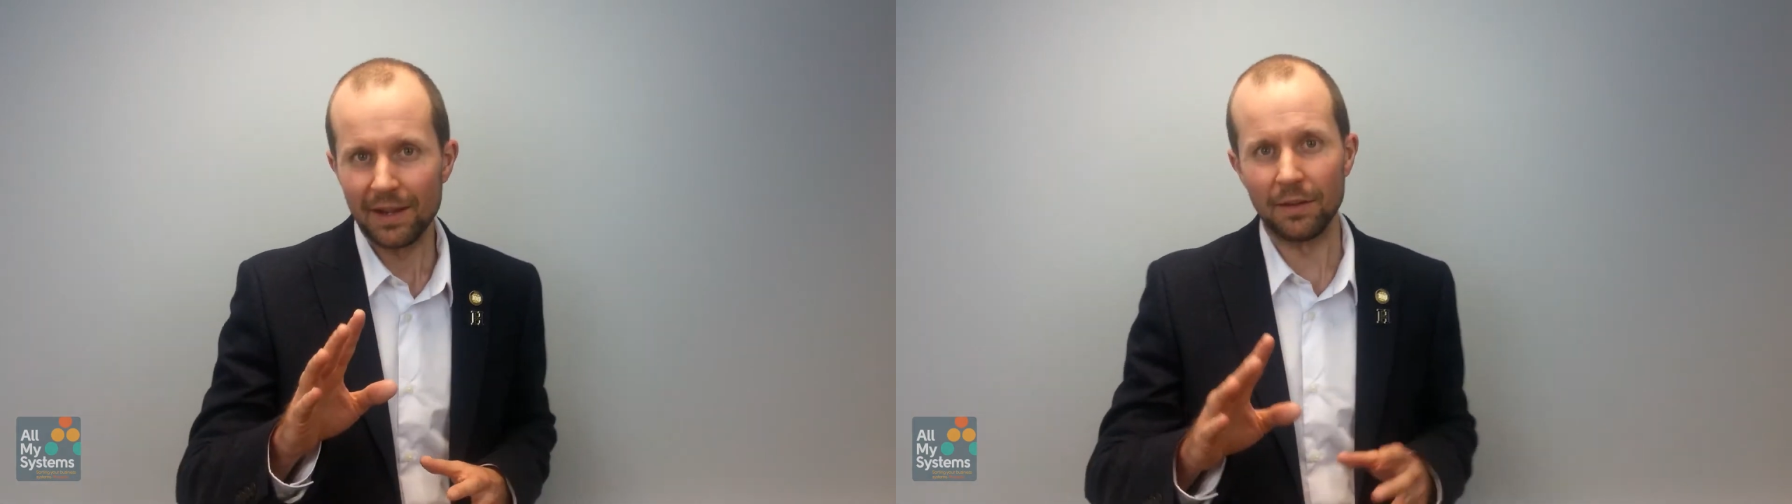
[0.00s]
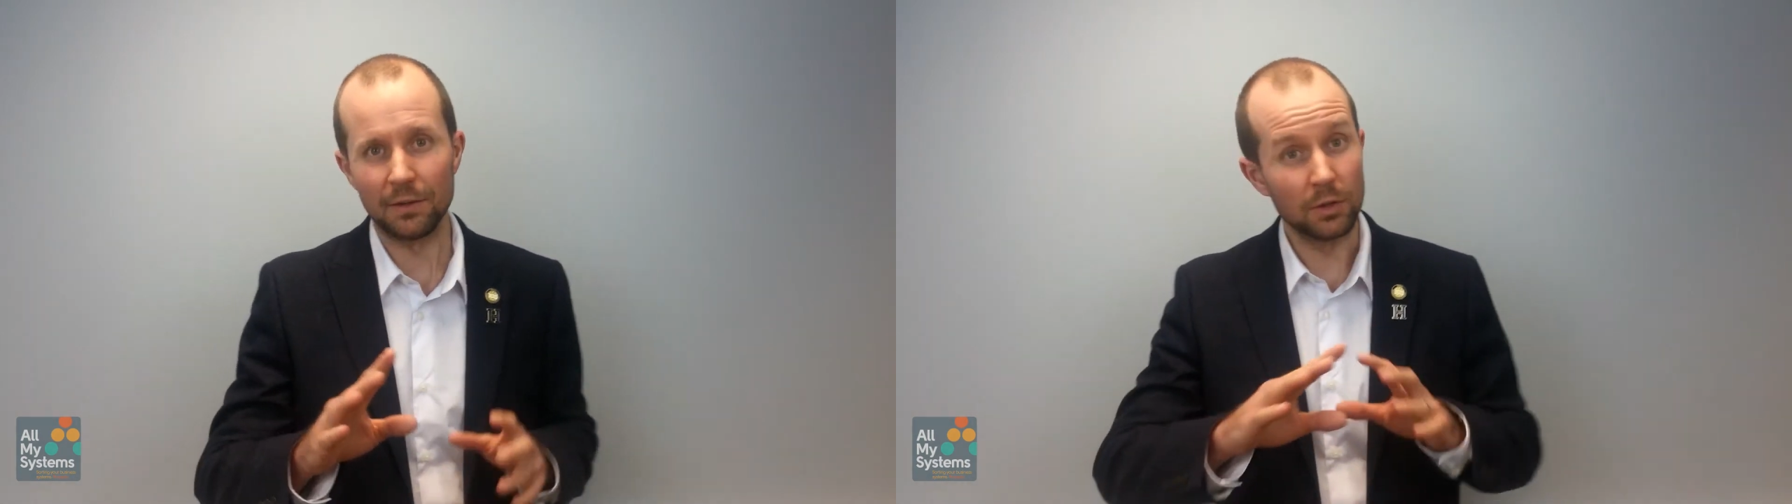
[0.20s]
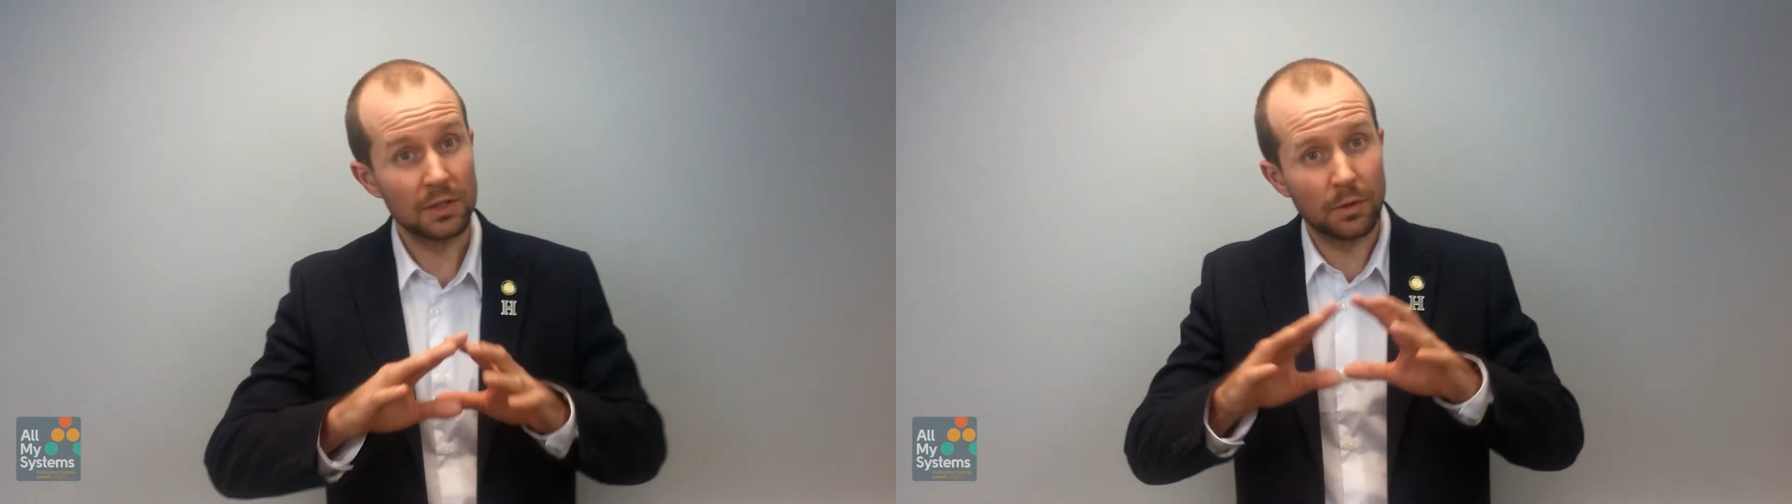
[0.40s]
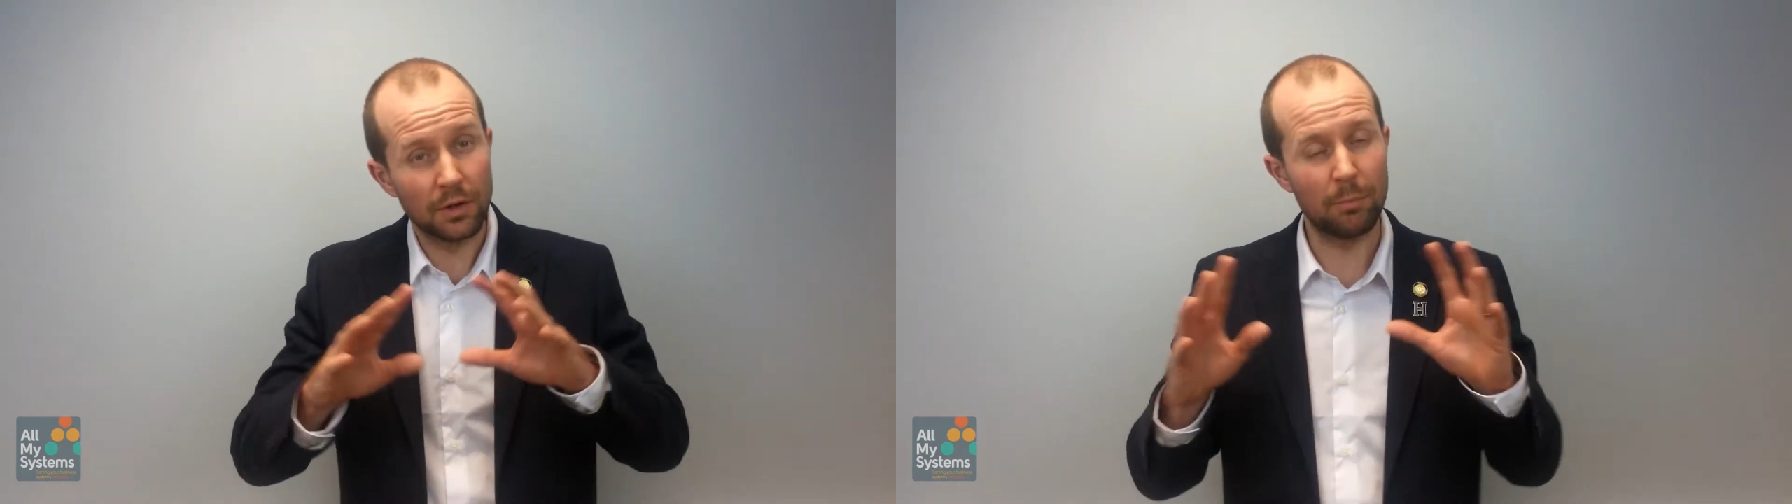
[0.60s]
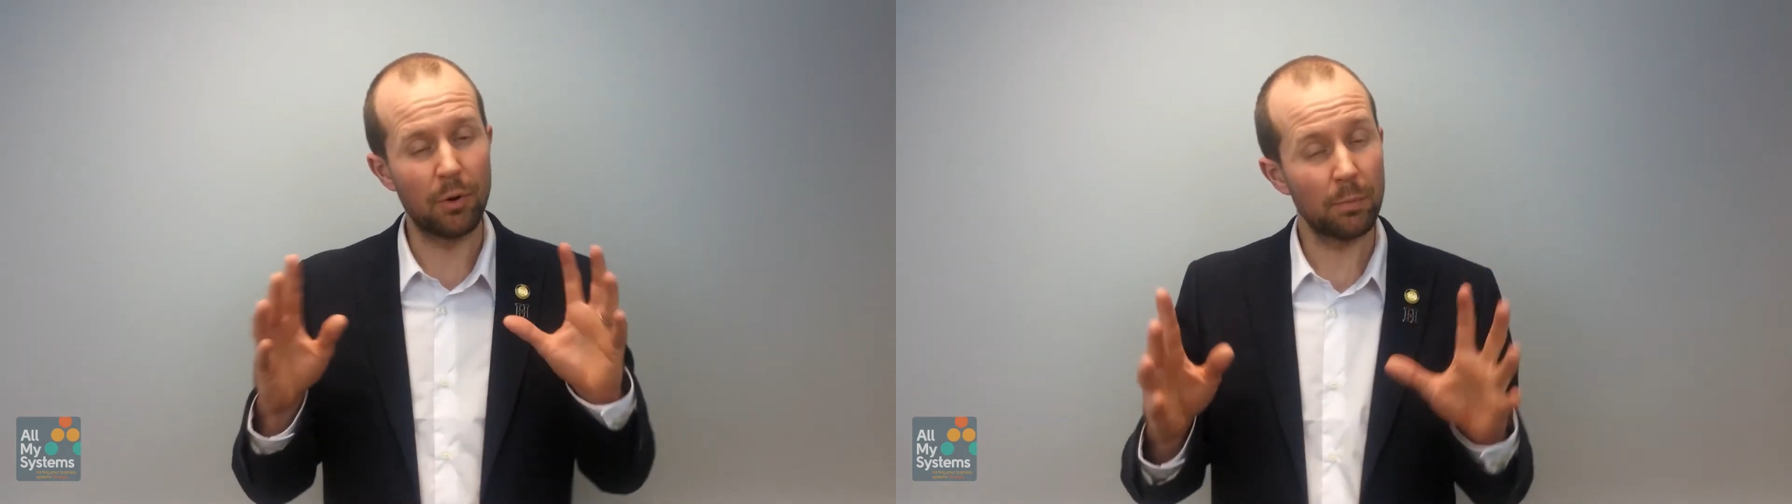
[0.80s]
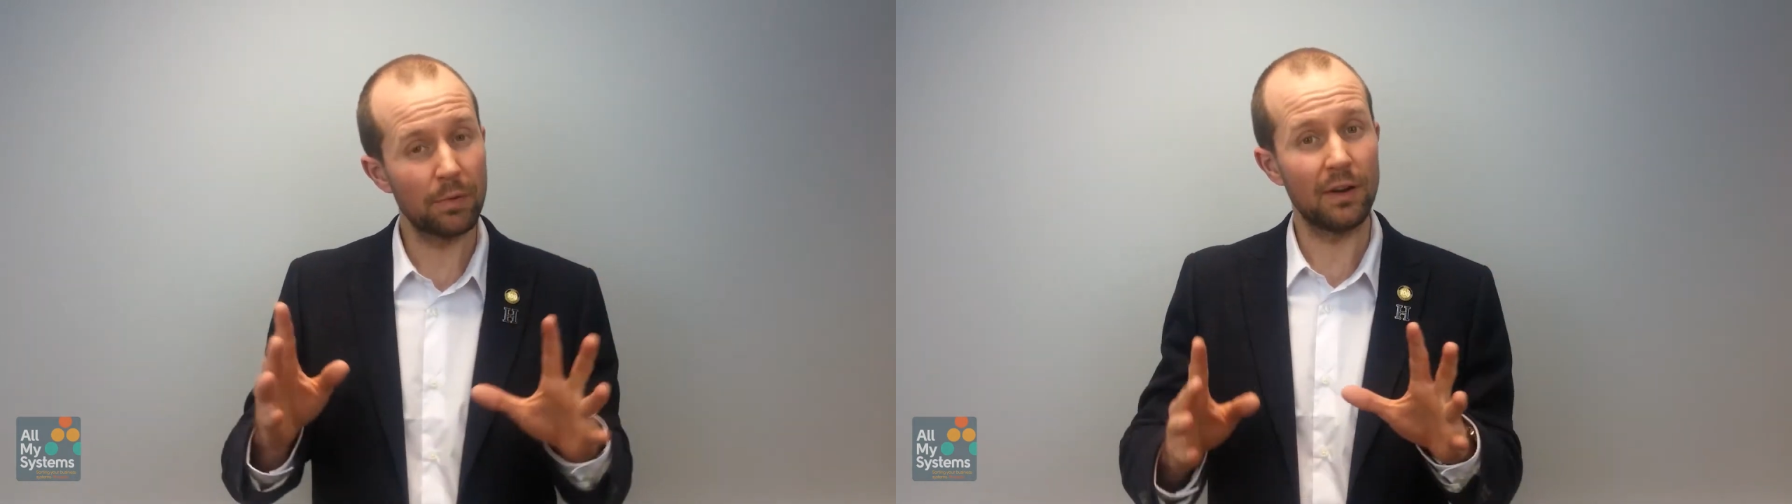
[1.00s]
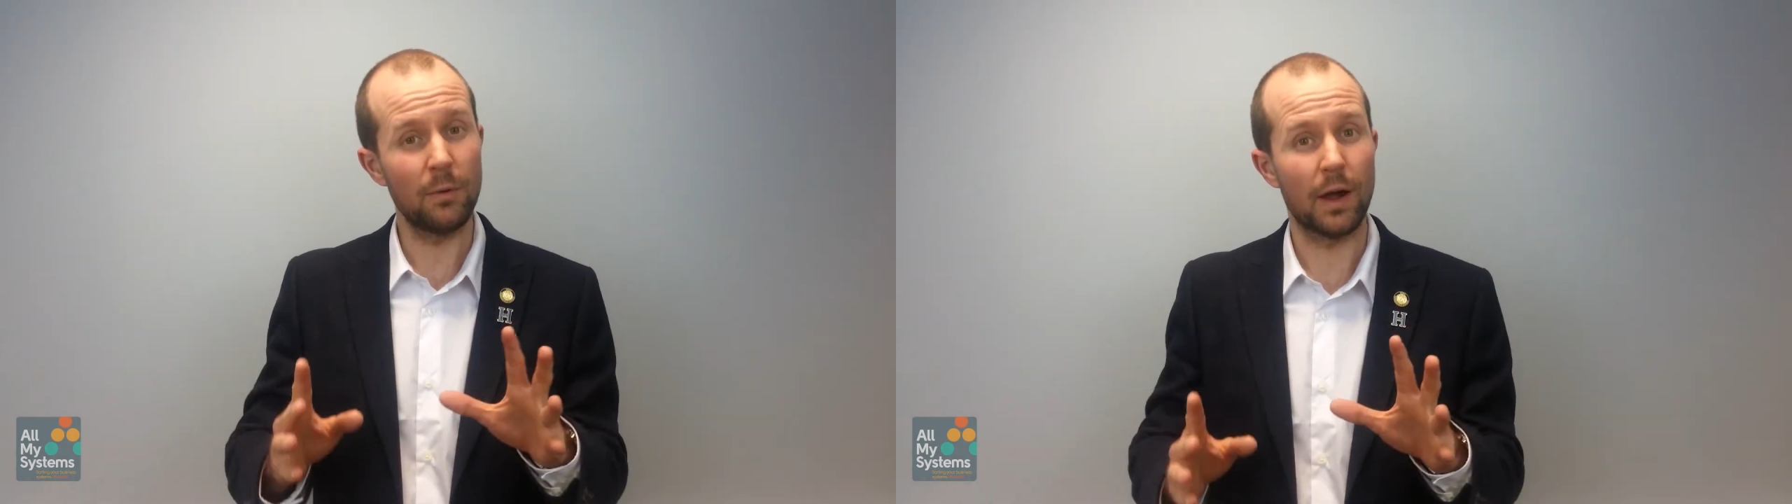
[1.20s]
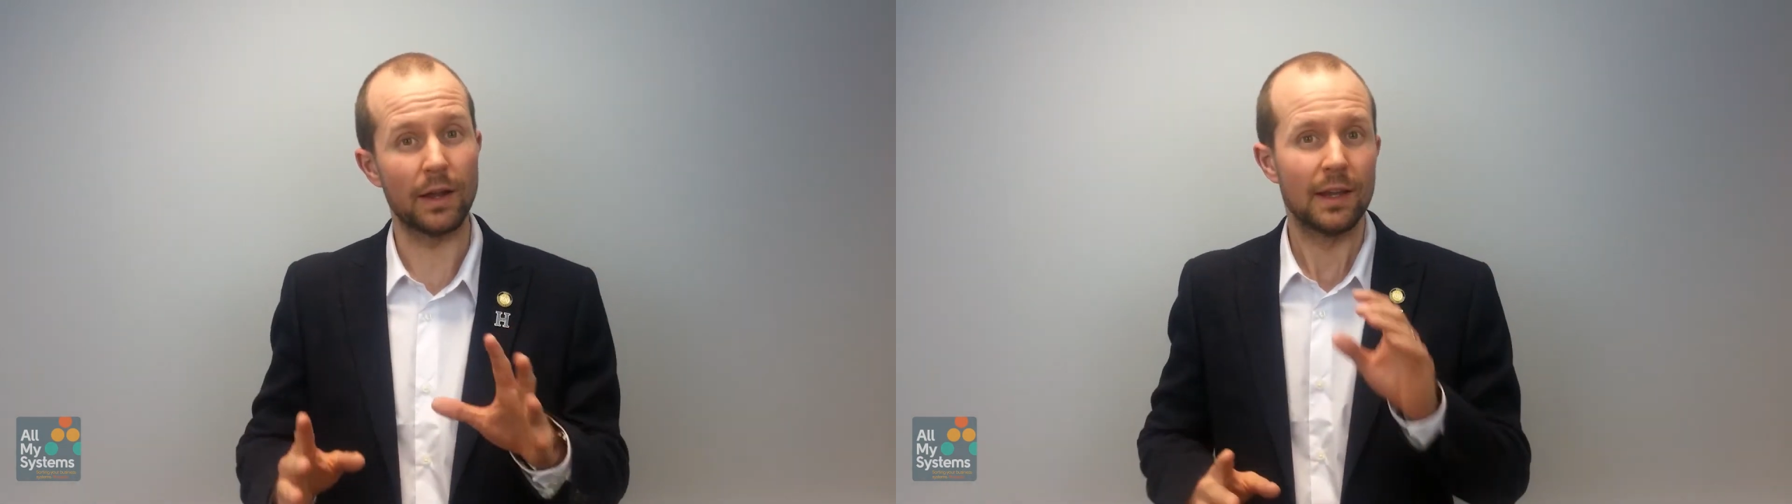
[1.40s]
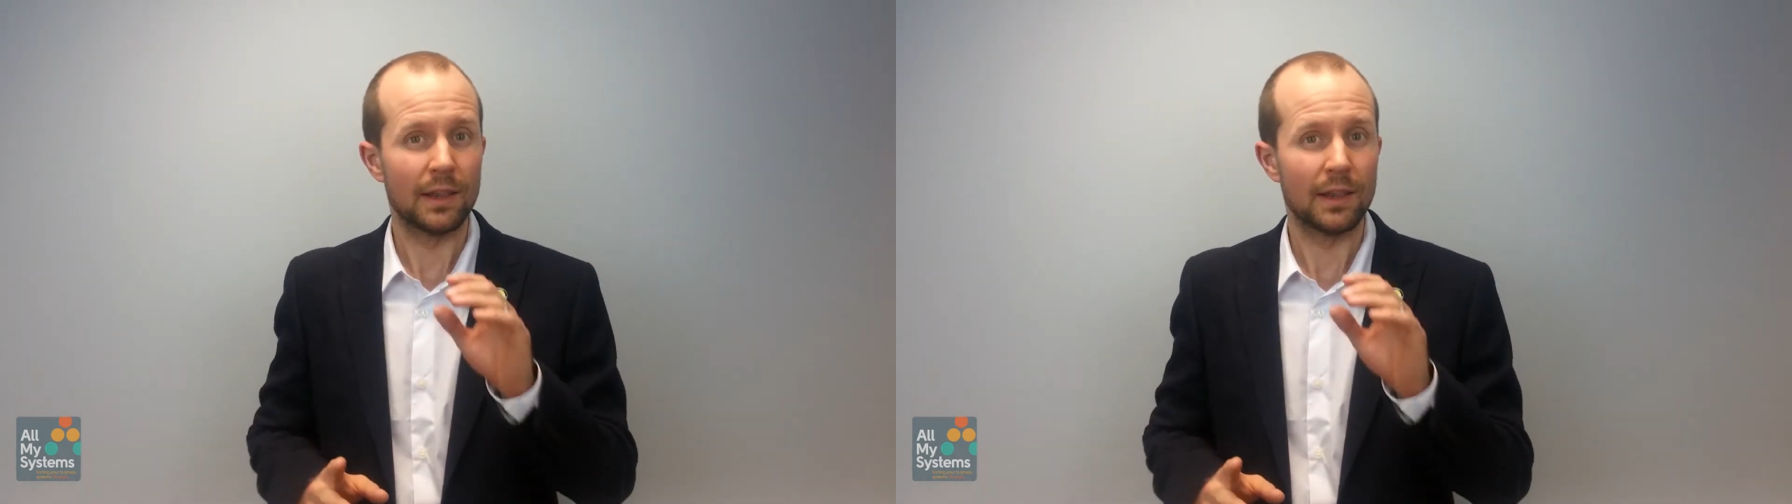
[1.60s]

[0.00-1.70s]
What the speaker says: there's also another popular way